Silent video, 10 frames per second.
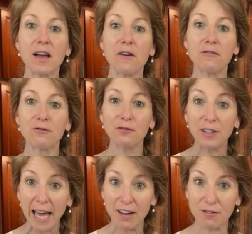
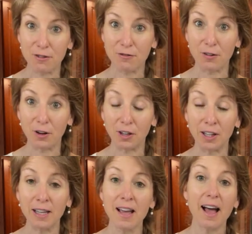
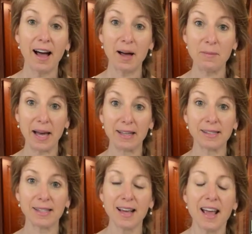flavorful
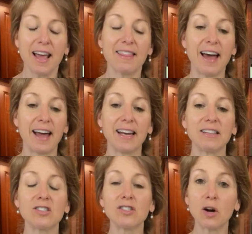hummus that
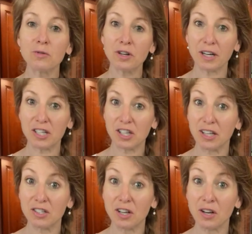is so
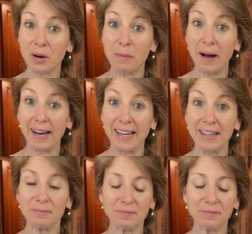nourishing to your body.